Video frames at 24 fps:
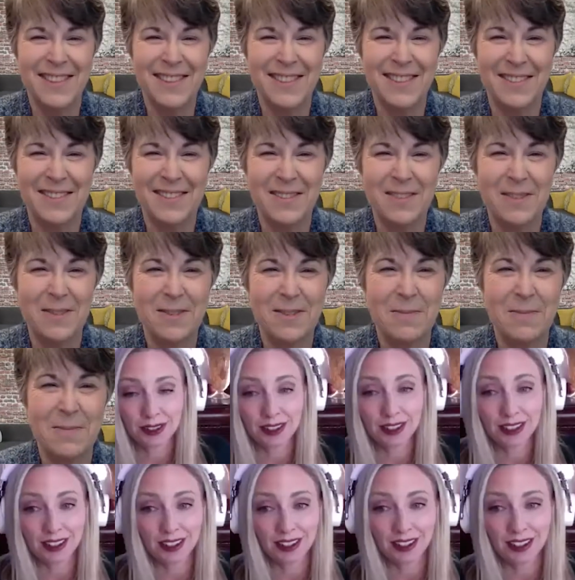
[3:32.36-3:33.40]
that's
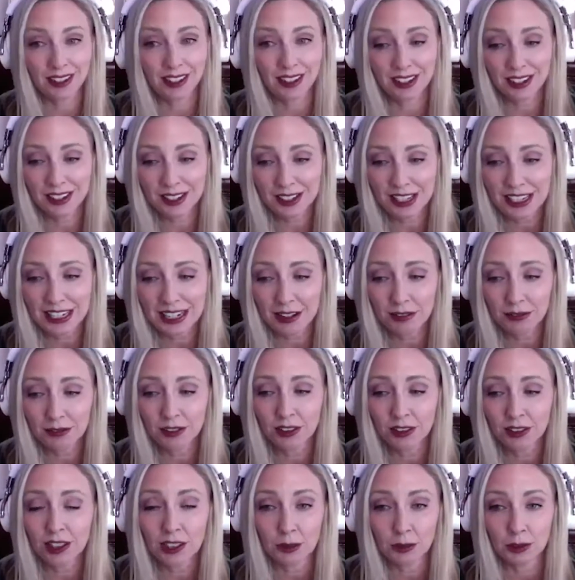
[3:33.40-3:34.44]
brilliant, and it is
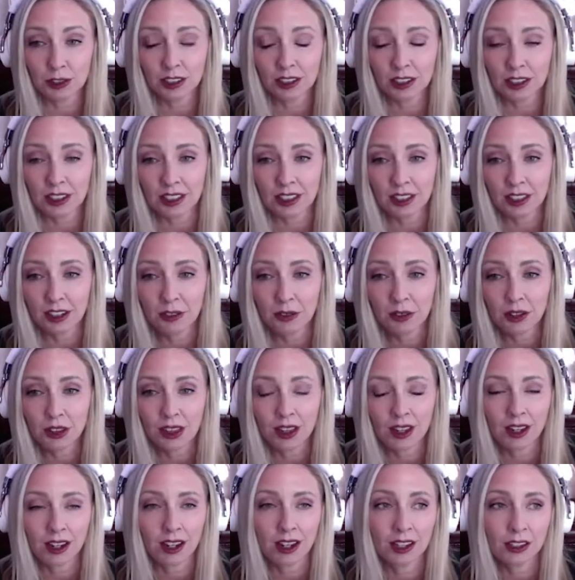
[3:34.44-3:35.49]
definitely working with
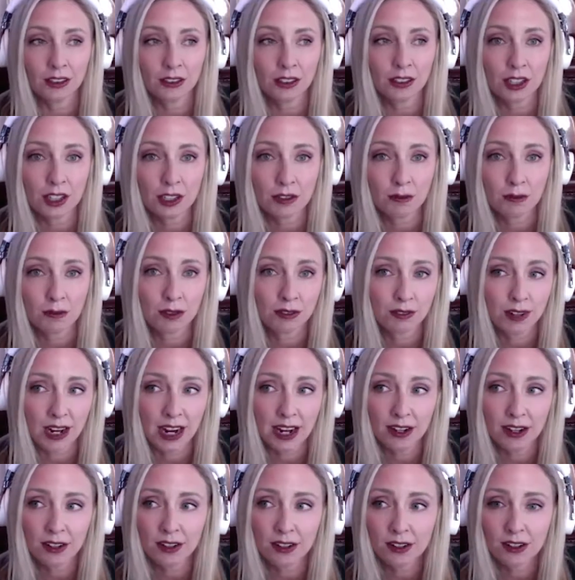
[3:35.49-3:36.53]
the hundreds of
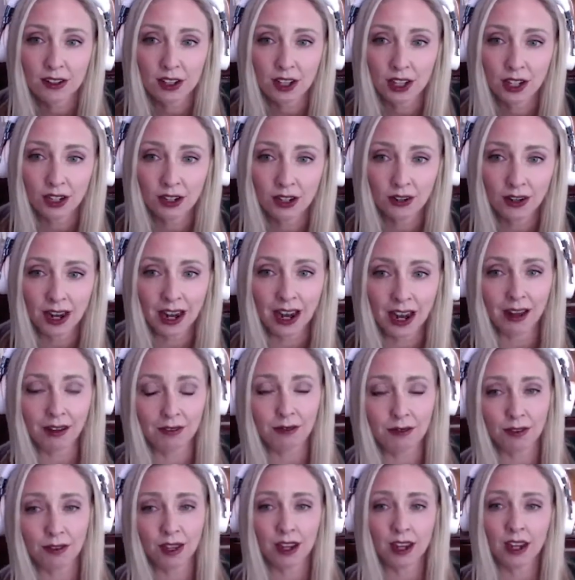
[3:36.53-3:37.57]
providers that you
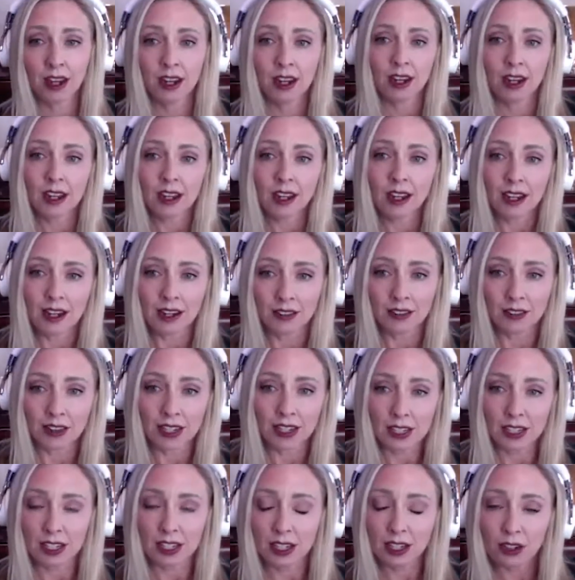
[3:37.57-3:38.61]
have in
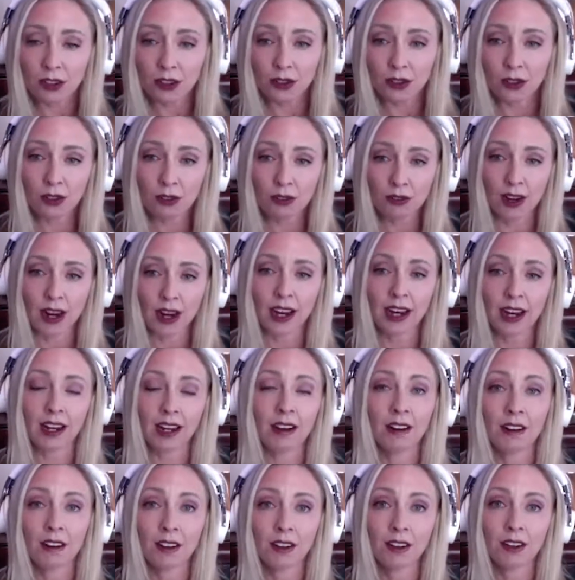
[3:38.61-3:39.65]
this You
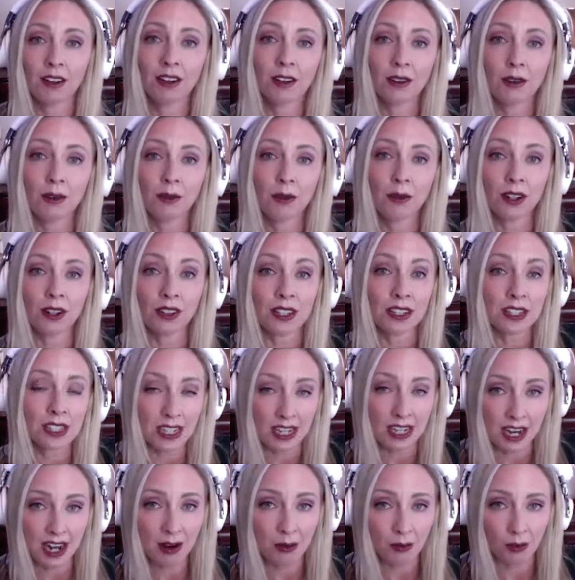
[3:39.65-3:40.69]
Define Wellness
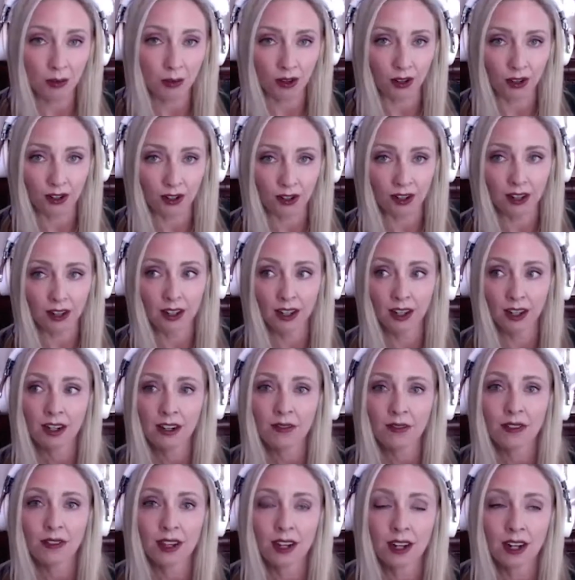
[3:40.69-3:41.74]
network,
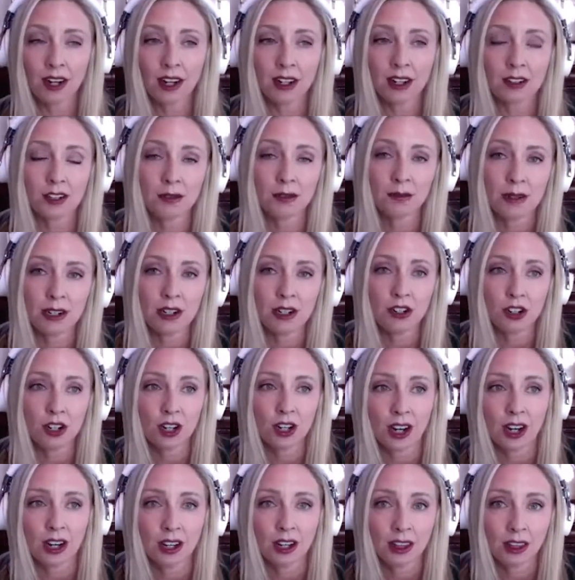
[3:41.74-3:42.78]
and not to
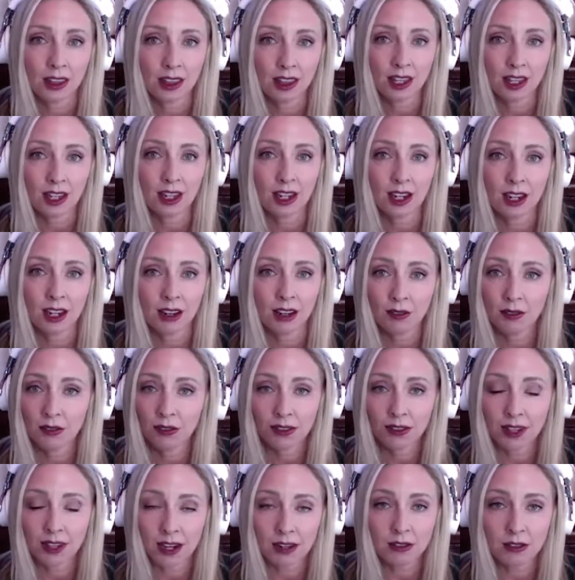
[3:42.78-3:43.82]
mention the
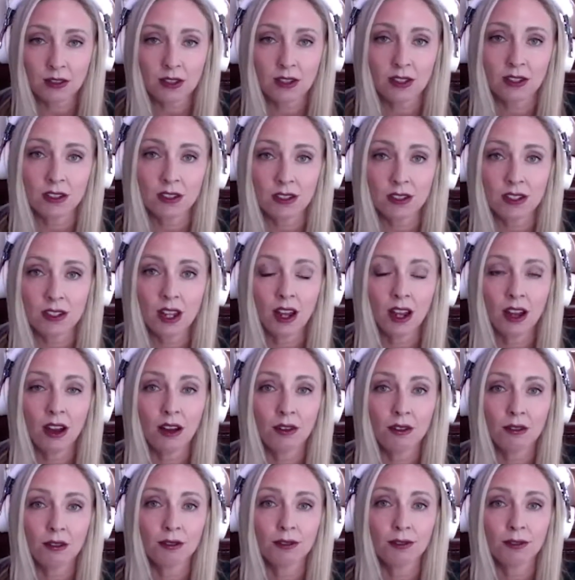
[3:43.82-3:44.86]
thousands
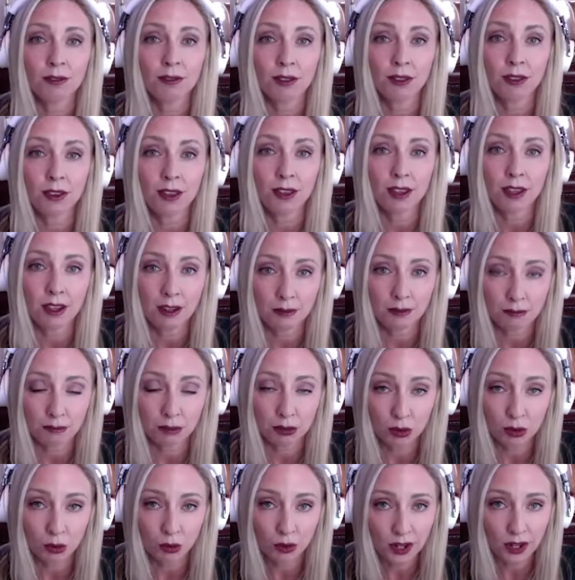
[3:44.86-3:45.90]
of
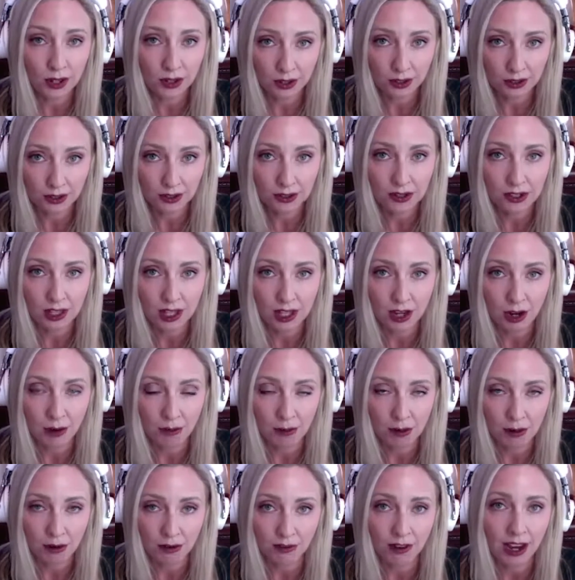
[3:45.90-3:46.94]
employers that are
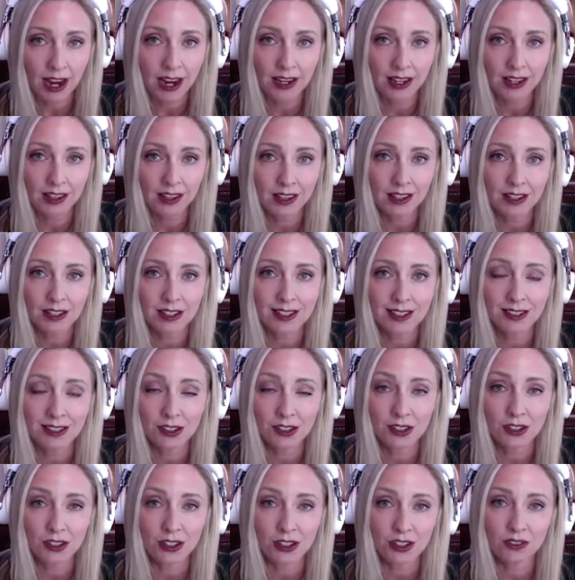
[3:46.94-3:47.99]
providing this as a
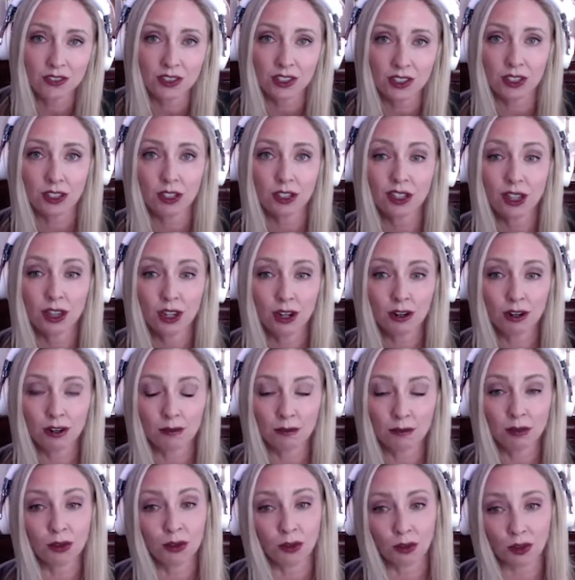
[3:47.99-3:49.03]
service to their
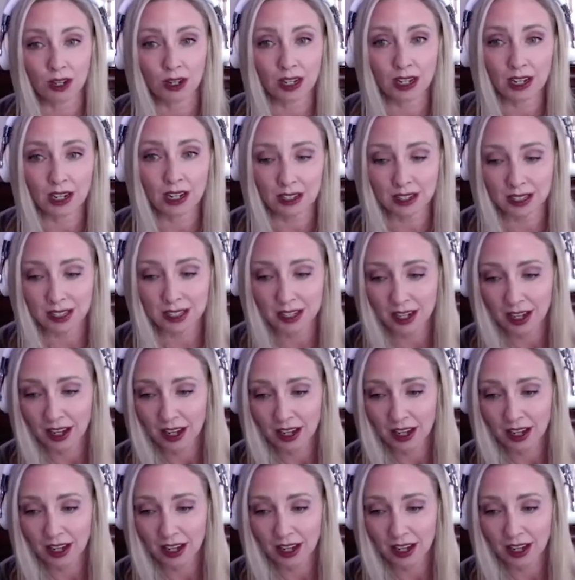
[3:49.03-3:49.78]
employees.